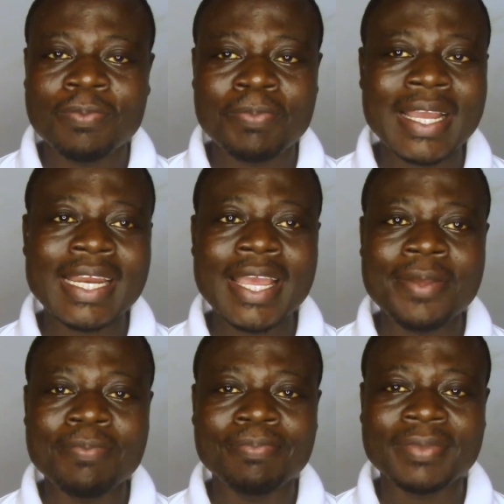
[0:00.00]
my
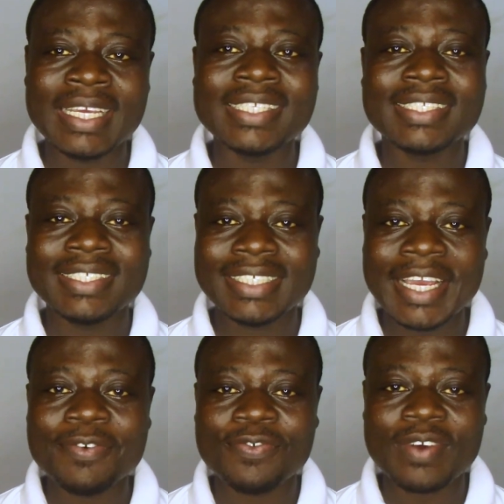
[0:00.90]
name is
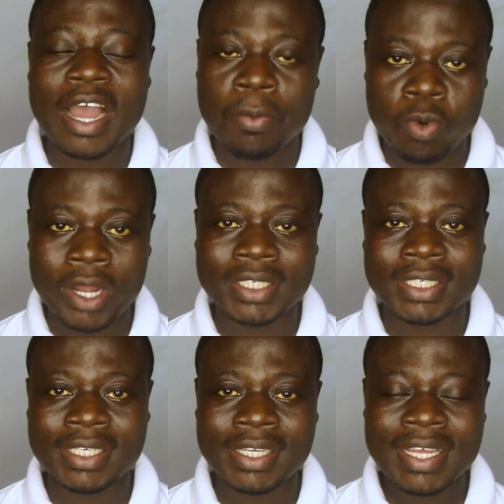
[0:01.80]
Jeff
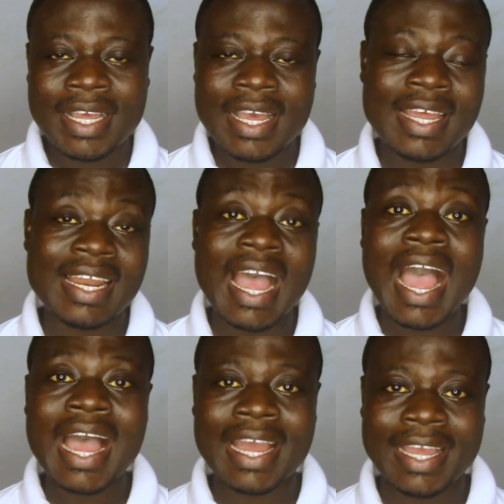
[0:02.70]
Abuaje, and
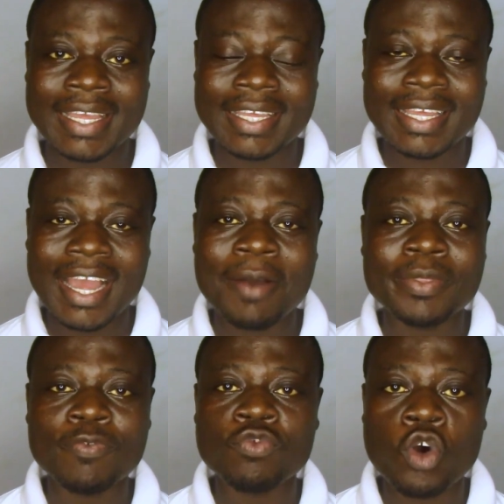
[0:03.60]
I am
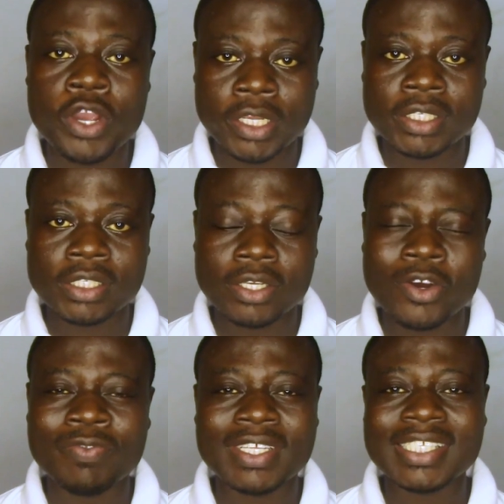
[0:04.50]
the voice
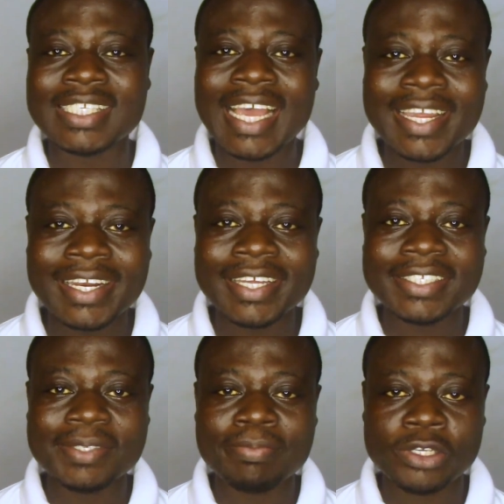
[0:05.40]
of the
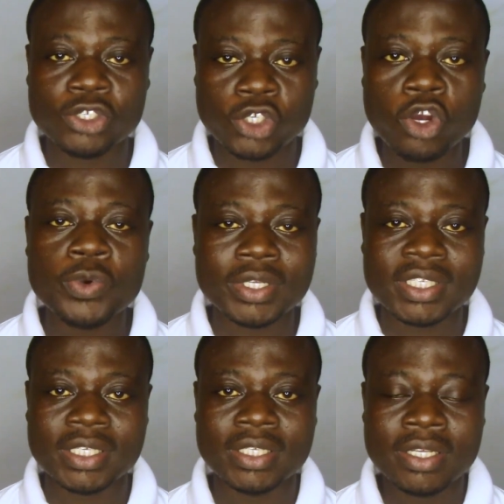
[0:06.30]
silent
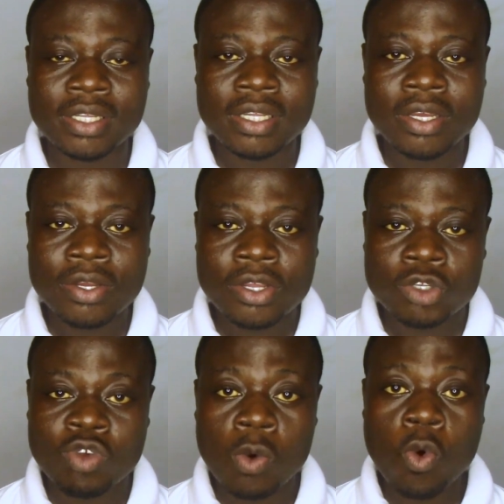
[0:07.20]
majority.
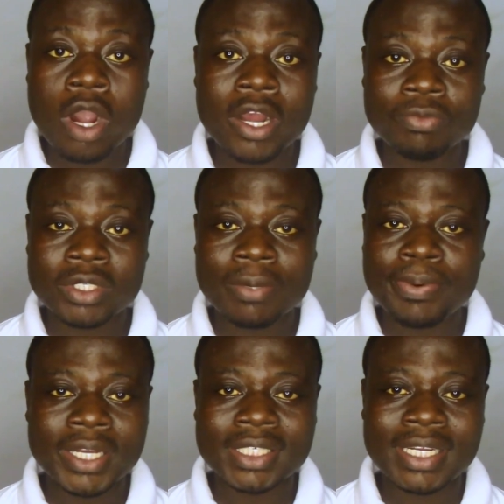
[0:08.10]
You are welcome to the
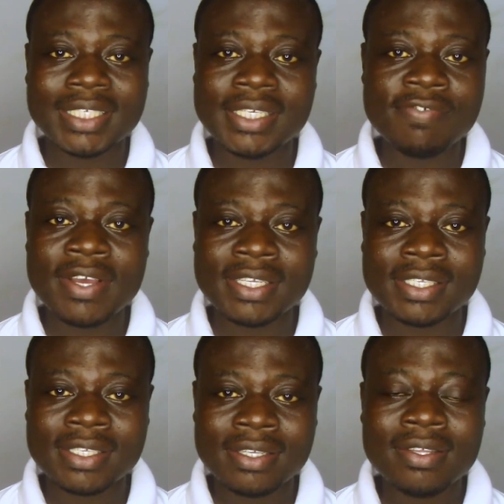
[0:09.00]
Passion
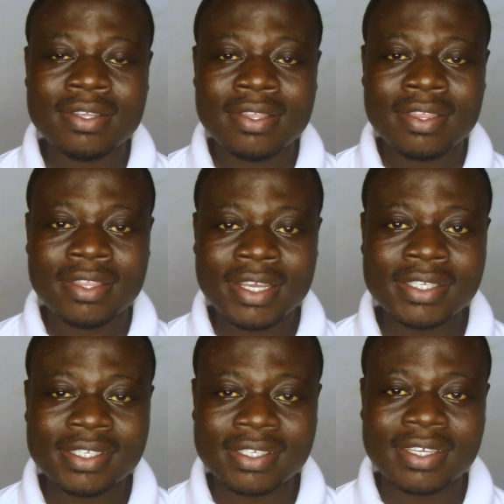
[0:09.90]
Achievers.
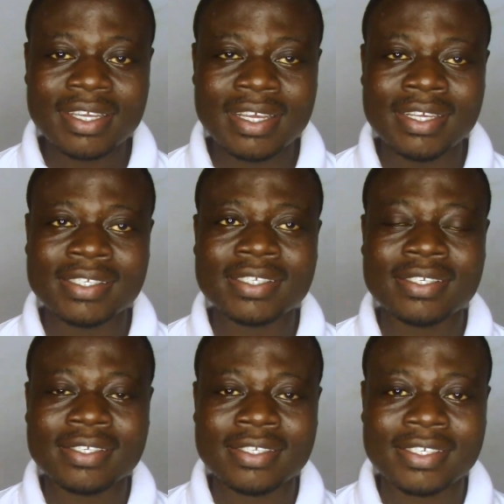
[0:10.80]
This
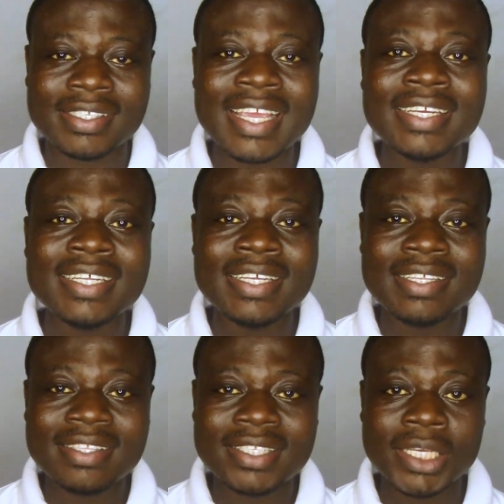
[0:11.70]
is Steady
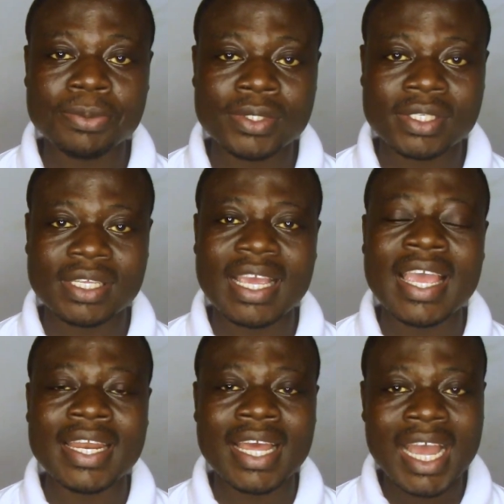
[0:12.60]
Tips
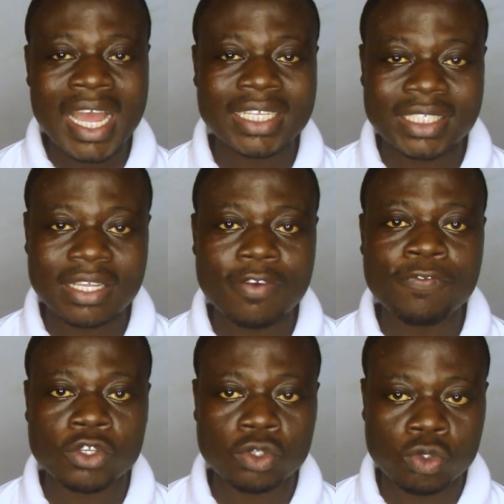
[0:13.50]
and Hacks
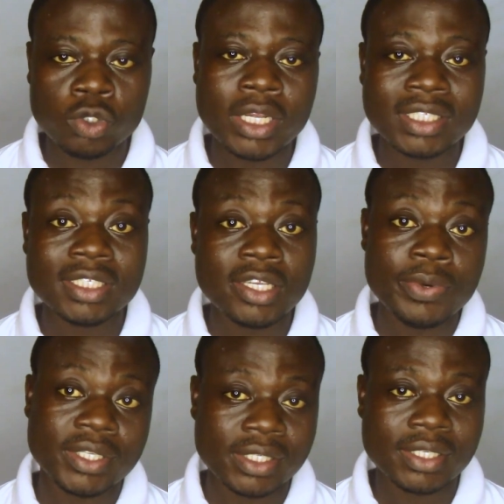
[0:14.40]
for Students
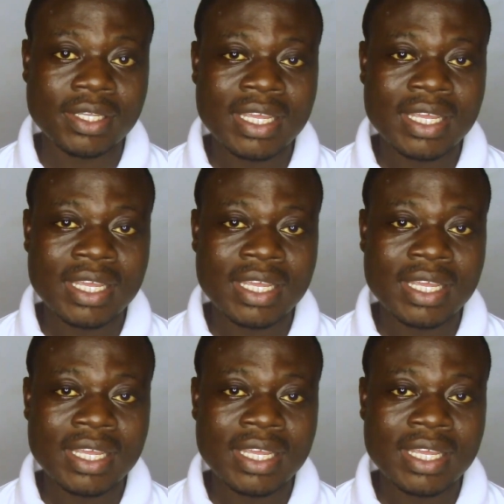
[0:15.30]
series,